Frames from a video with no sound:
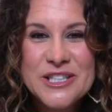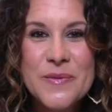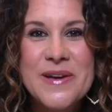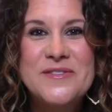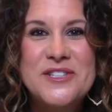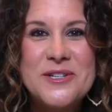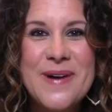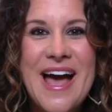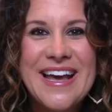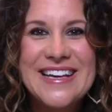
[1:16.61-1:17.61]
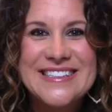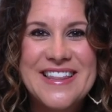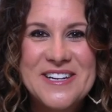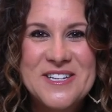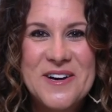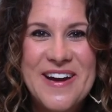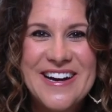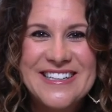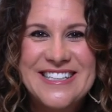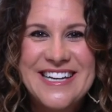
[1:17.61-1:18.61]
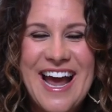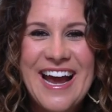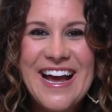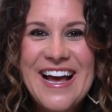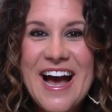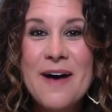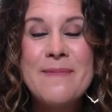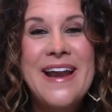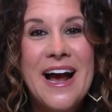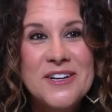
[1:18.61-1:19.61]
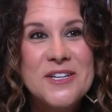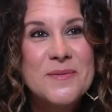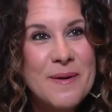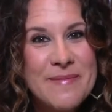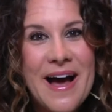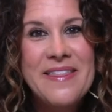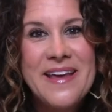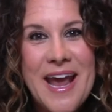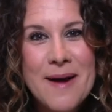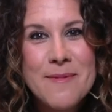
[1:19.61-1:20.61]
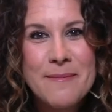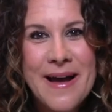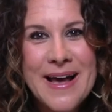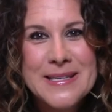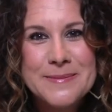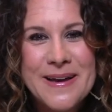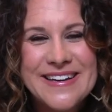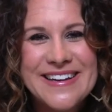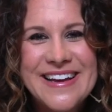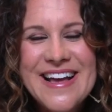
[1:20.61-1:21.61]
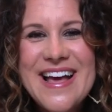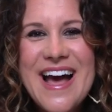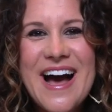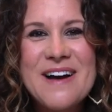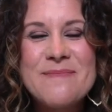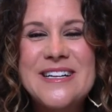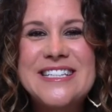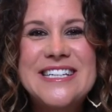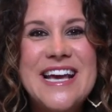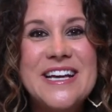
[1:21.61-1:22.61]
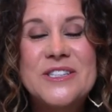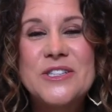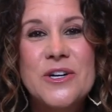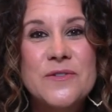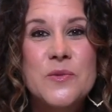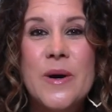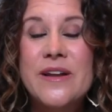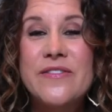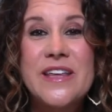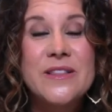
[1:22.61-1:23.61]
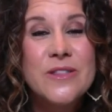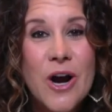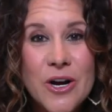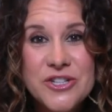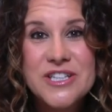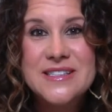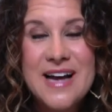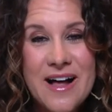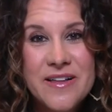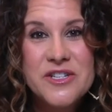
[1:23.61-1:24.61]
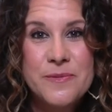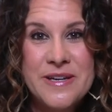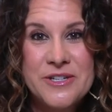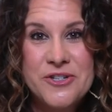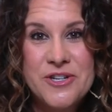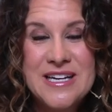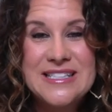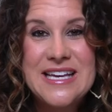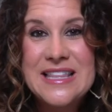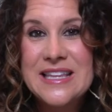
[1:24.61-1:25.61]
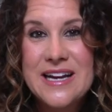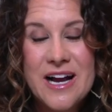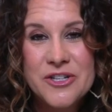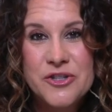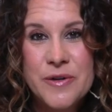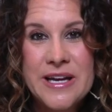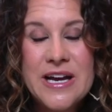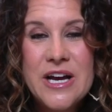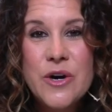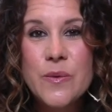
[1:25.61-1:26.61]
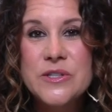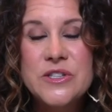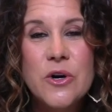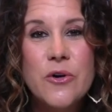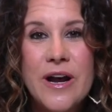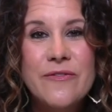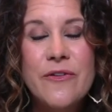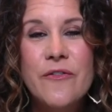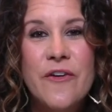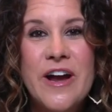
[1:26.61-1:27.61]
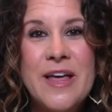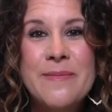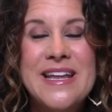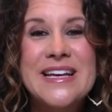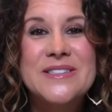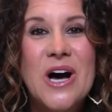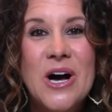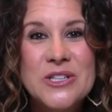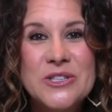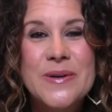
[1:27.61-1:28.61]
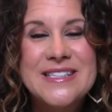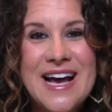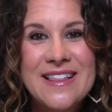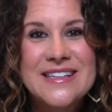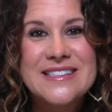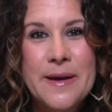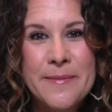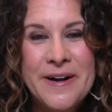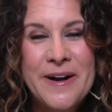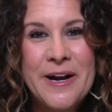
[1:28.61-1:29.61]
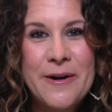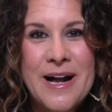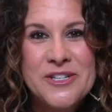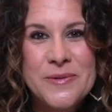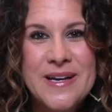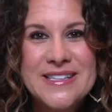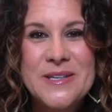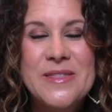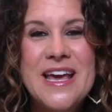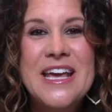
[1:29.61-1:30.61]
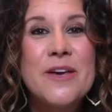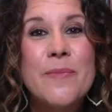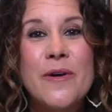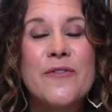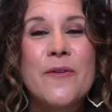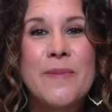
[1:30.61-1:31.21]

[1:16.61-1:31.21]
So we have two Aggies on the show here today. And actually one behind the camera, my husband. But TA serves one of the largest college ministries in the country. We're so grateful for him. And he is also a Dallas Seminary graduate. So thank you both for